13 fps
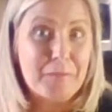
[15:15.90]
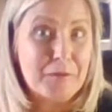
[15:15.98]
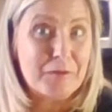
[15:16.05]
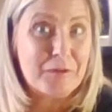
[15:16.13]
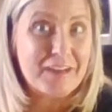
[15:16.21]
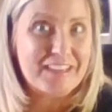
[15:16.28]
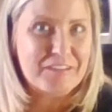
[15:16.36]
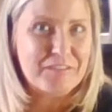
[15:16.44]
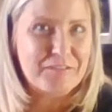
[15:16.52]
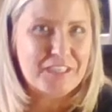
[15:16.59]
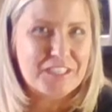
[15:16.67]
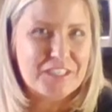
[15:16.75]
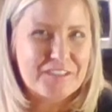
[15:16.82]
Great little
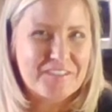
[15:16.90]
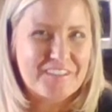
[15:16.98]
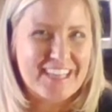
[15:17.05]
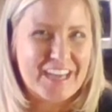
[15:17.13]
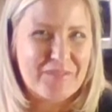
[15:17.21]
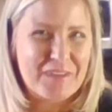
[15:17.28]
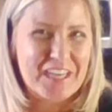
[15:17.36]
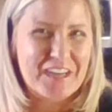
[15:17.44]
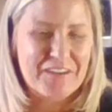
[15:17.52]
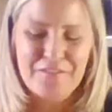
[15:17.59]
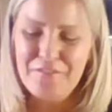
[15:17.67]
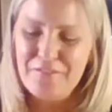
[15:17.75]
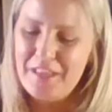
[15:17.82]
feature for the
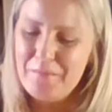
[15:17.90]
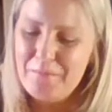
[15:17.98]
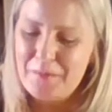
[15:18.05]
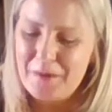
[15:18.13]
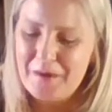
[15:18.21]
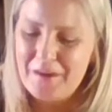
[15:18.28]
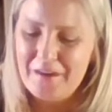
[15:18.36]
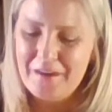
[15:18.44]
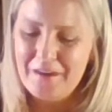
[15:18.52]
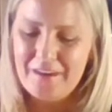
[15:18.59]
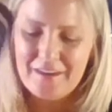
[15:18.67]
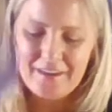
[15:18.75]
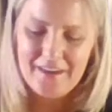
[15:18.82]
Epicure
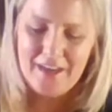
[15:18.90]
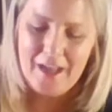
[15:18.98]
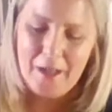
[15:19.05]
flipper.